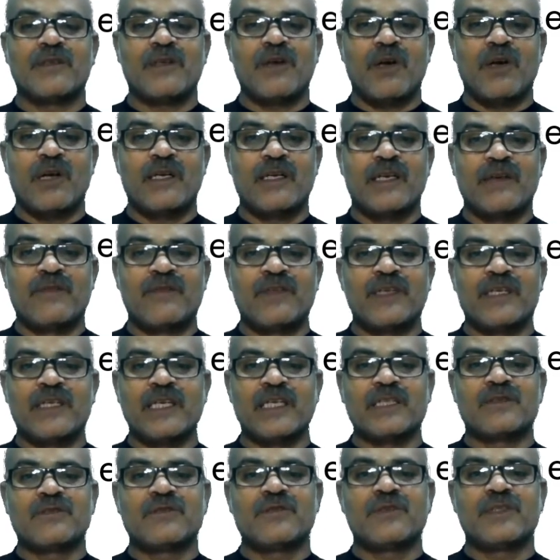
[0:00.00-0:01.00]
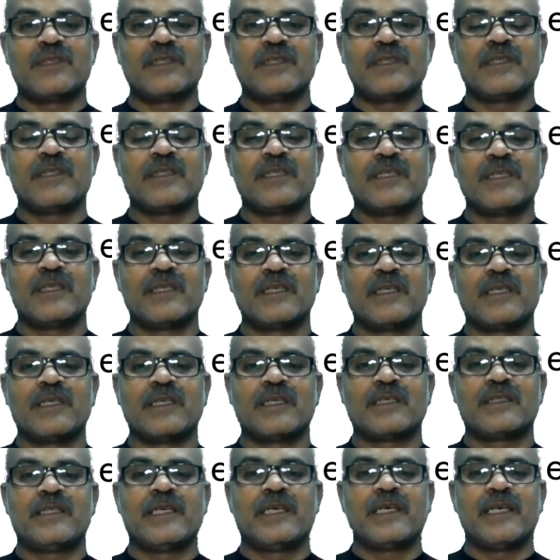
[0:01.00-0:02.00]
in every case
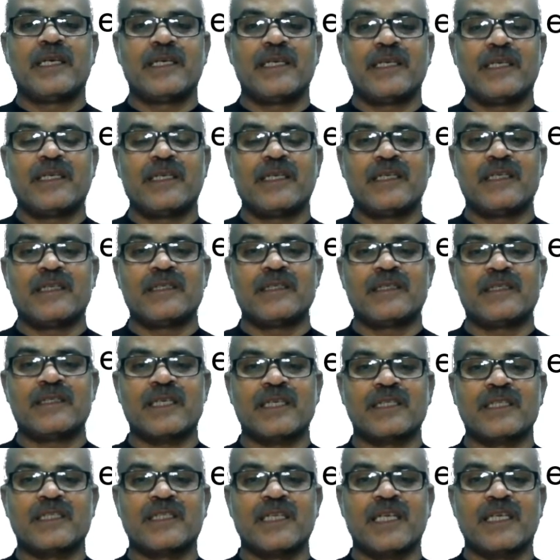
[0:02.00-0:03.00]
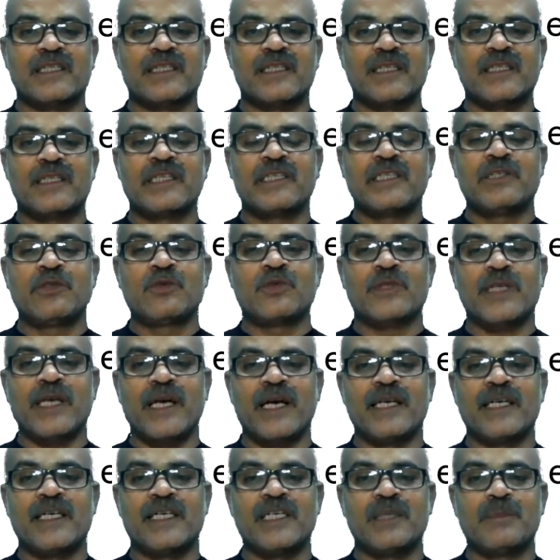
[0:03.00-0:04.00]
they in such reaction reduce
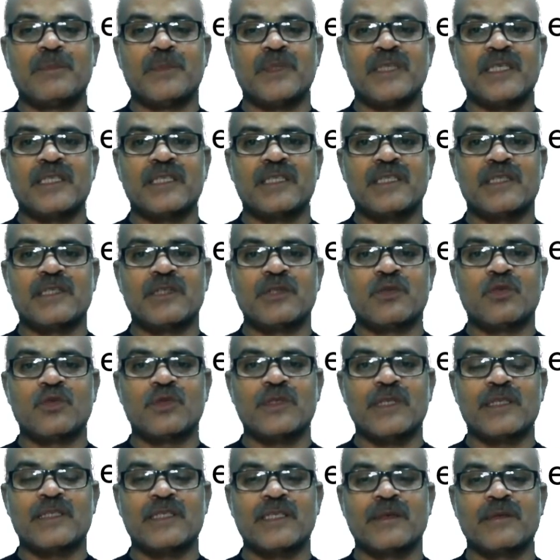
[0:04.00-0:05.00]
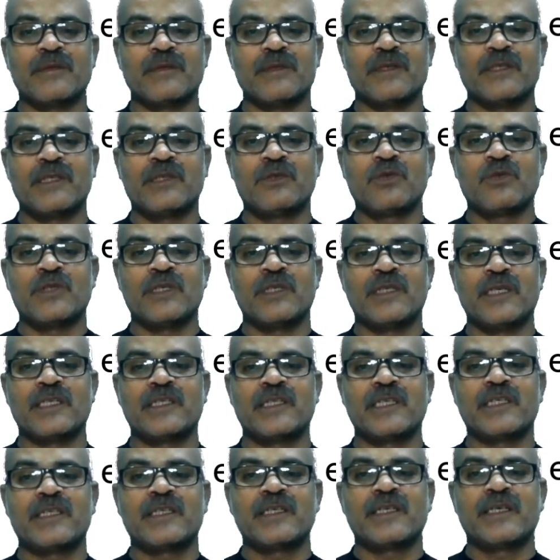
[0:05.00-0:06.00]
NADPH is used as a reducing
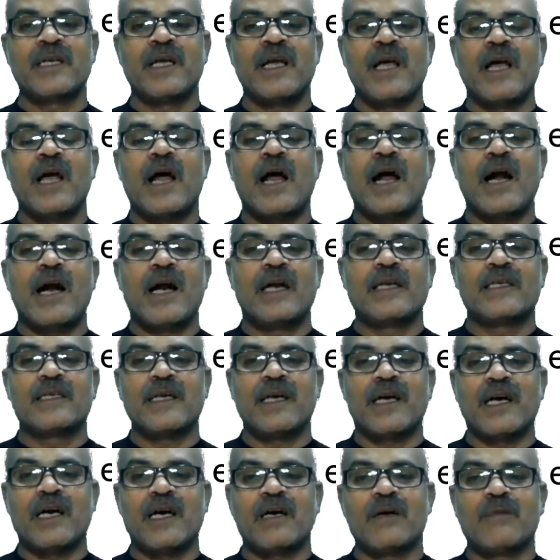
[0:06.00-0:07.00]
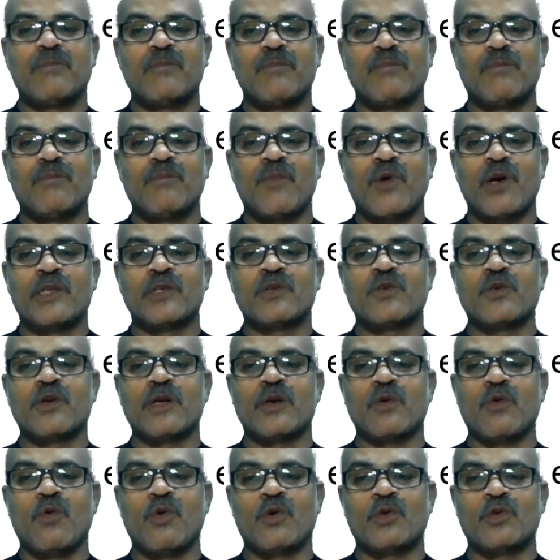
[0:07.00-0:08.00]
agent, and
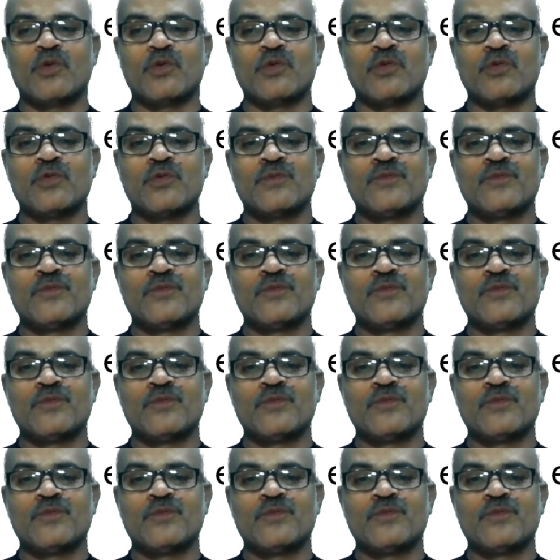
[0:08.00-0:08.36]
molecular O2,